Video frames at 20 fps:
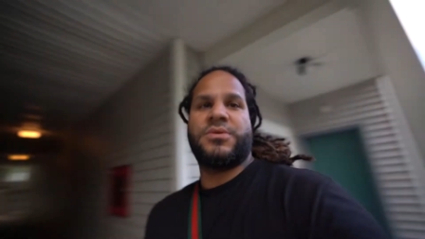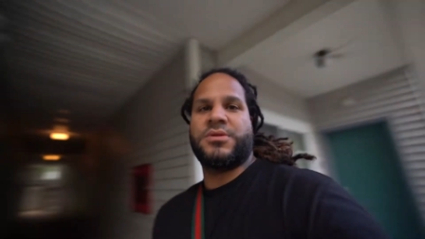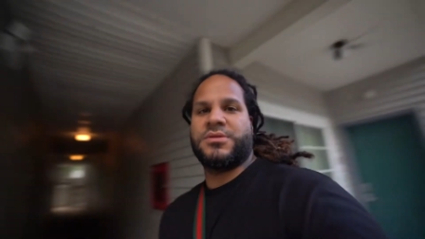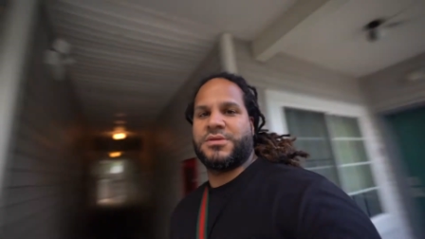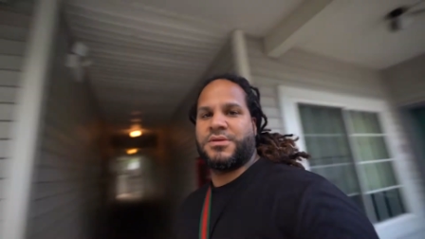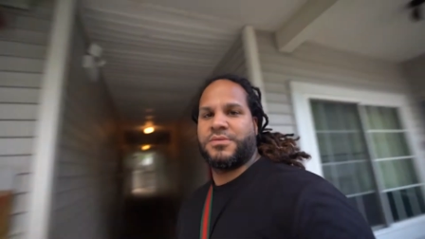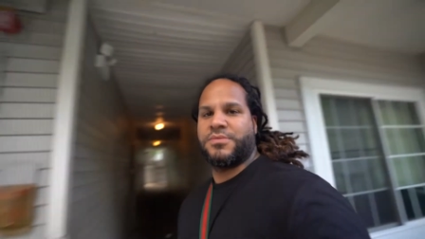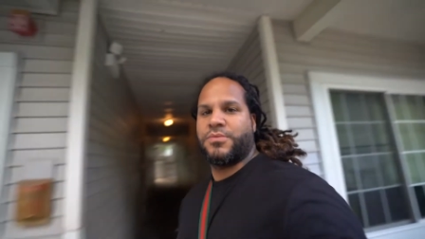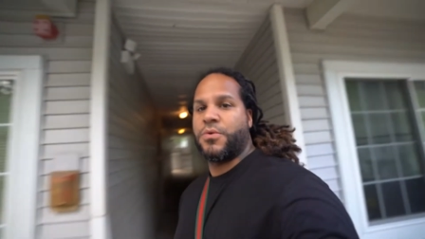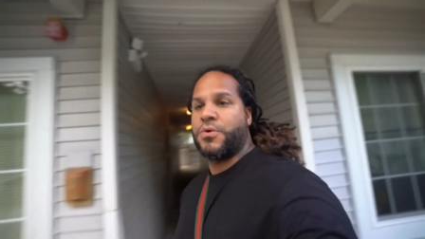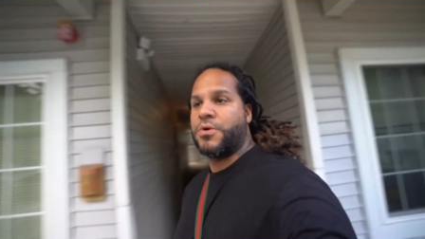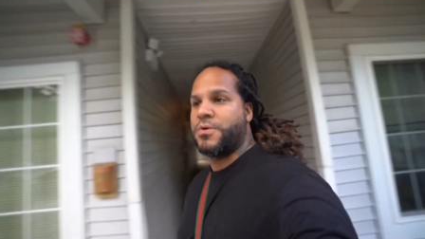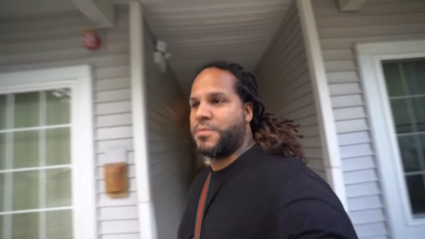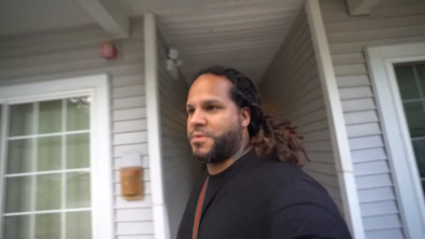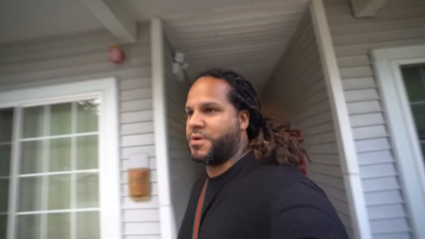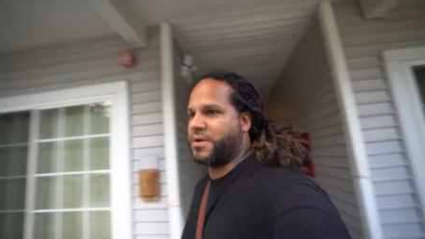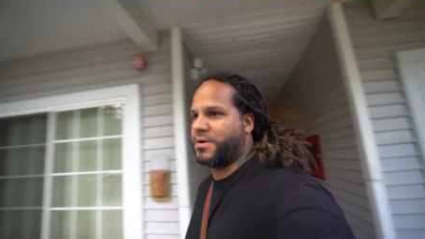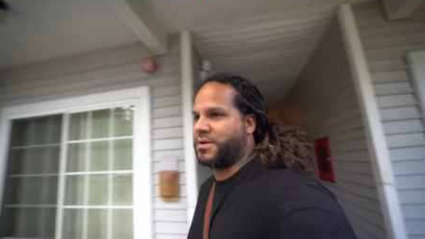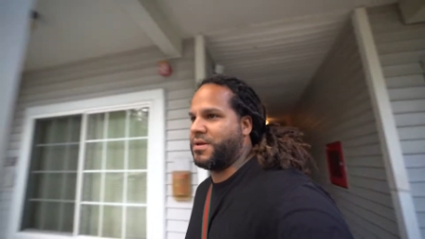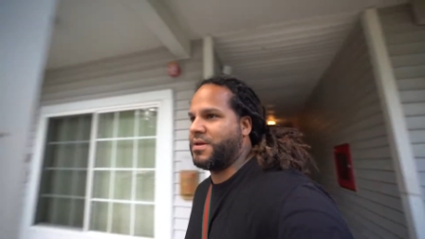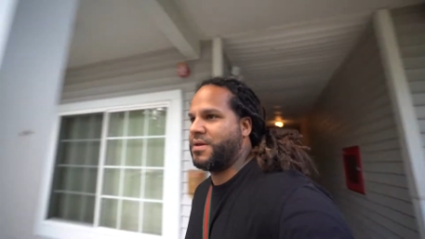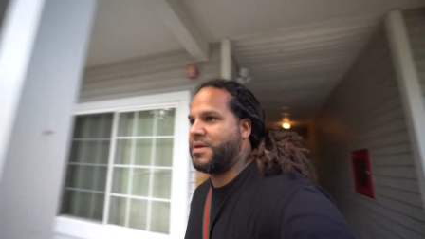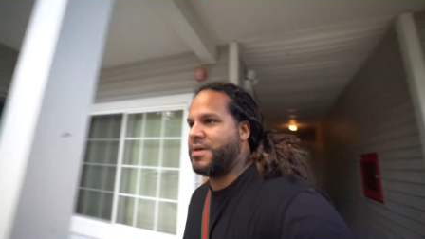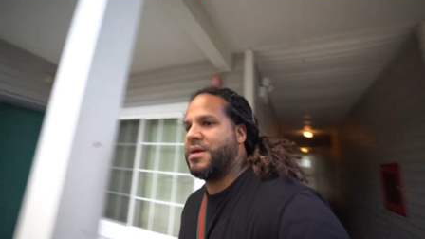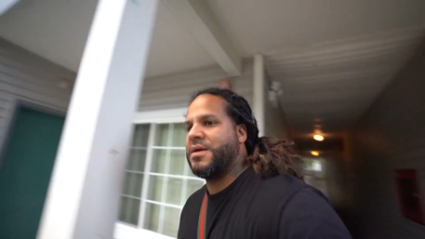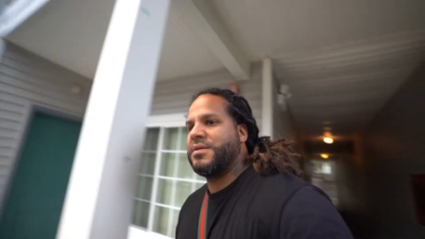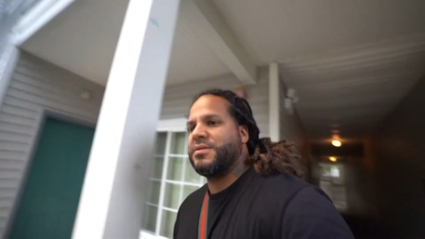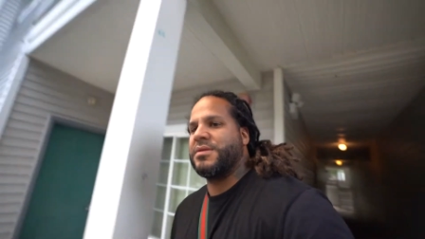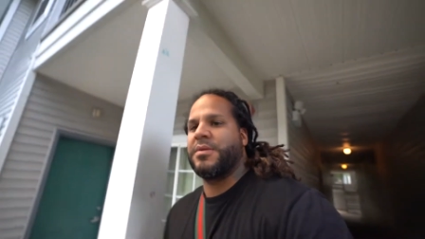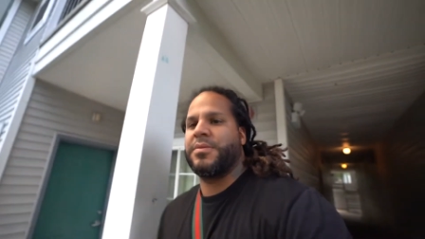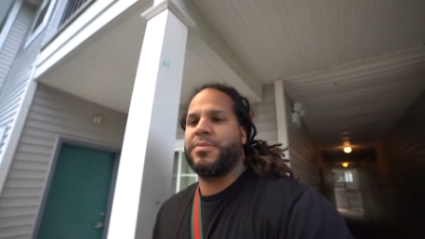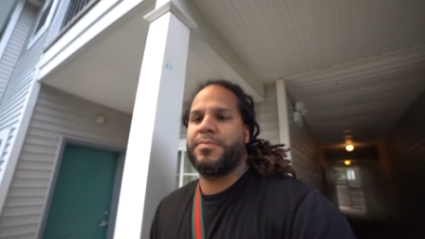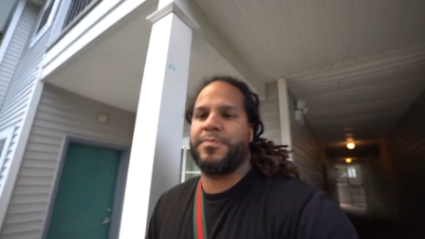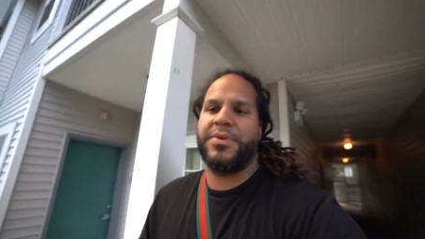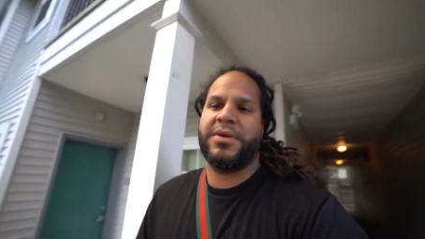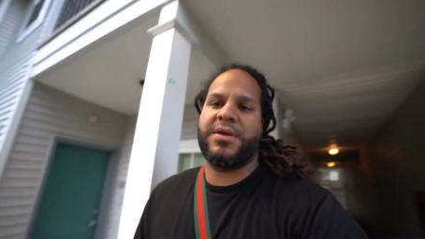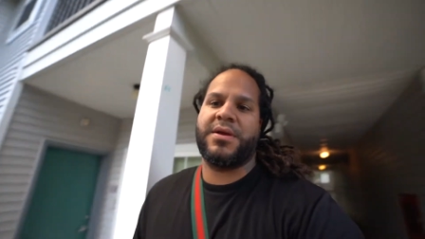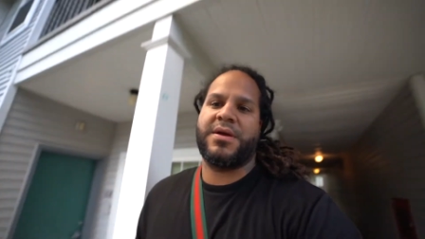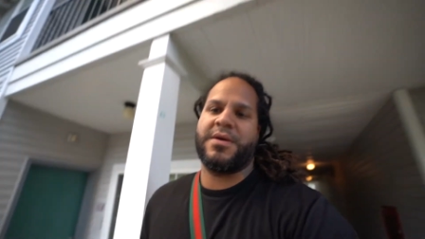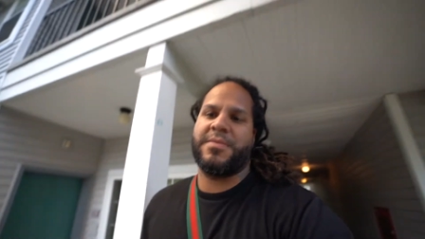Went to Walmart to
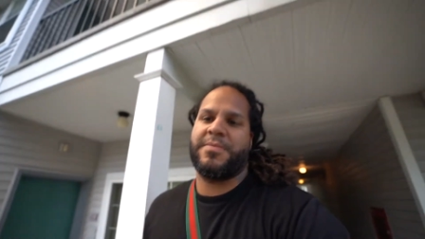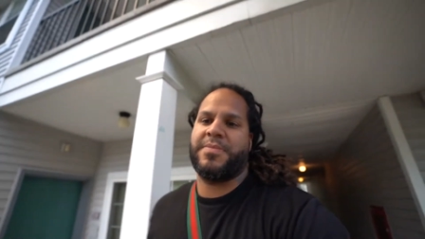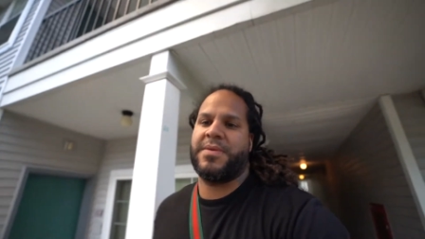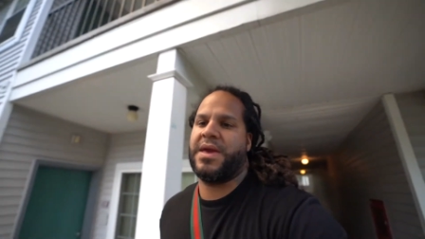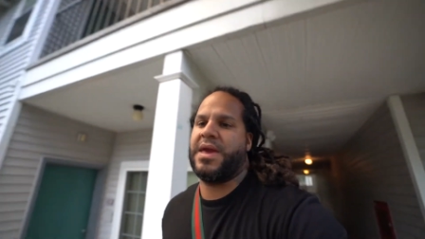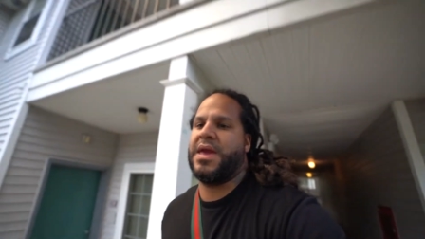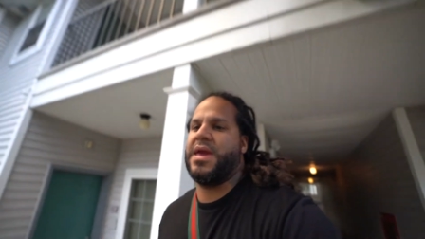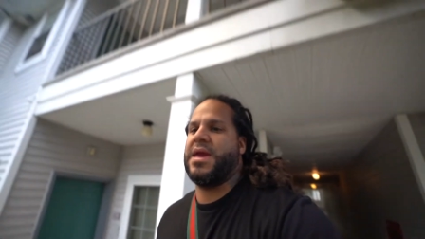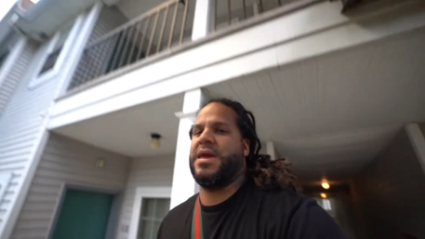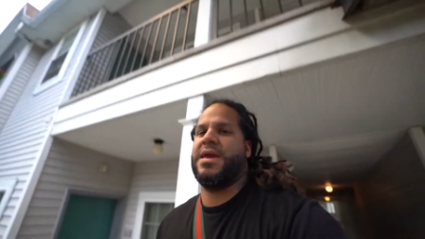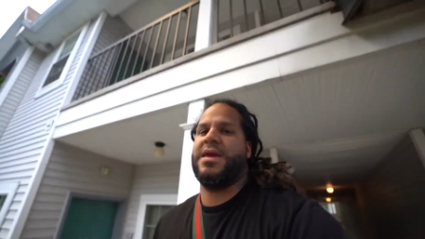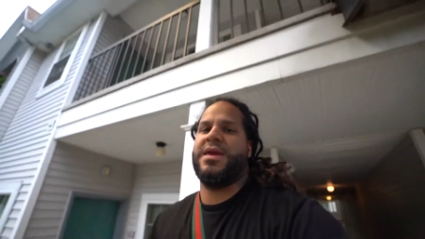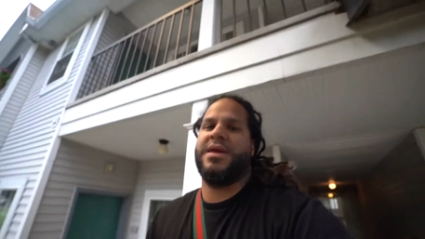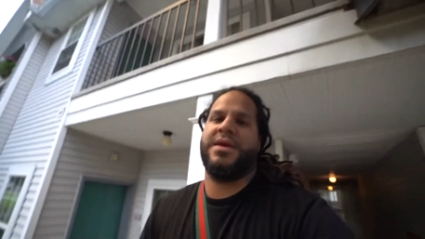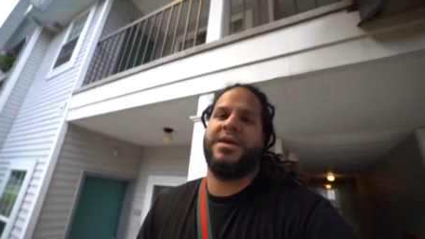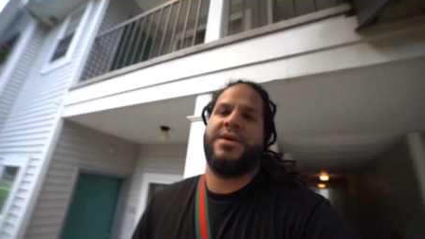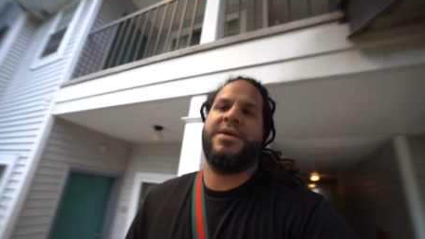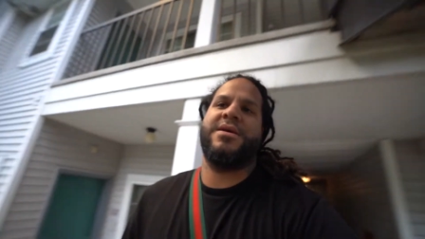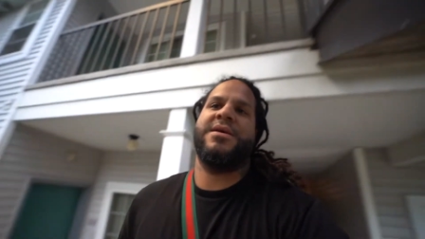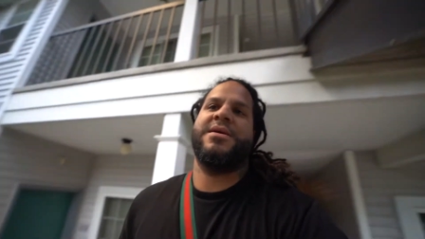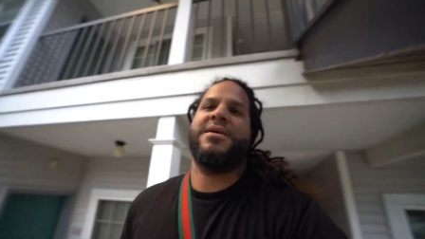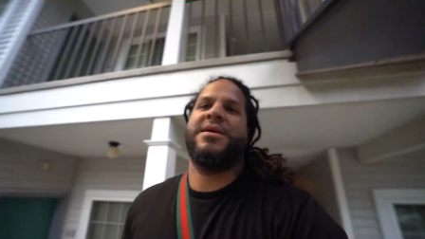pick up a...